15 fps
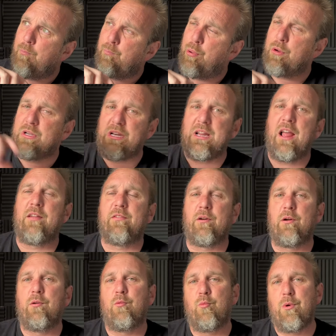put
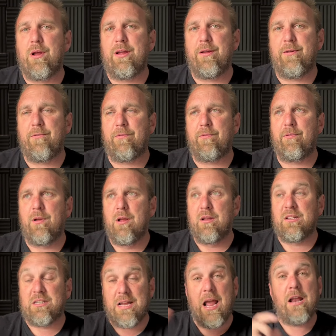together with
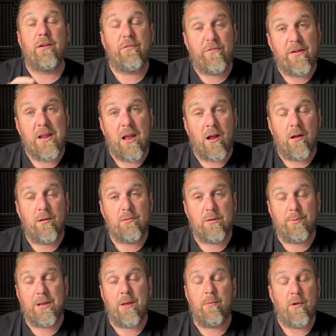Scared of Fear to
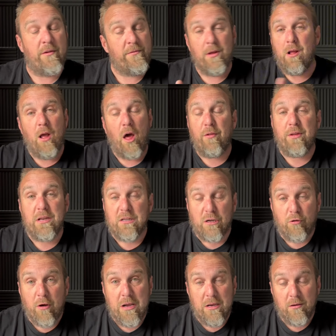begin with, I think it's a
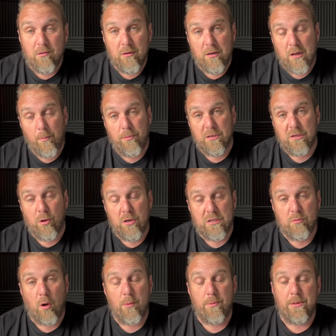great couple of songs
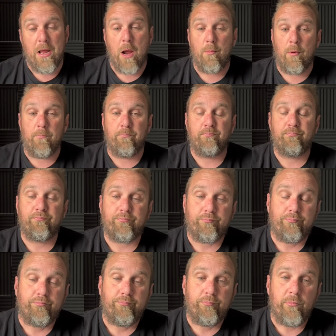to open the album.
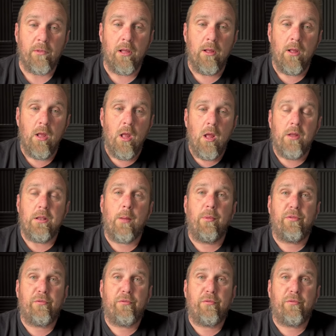Number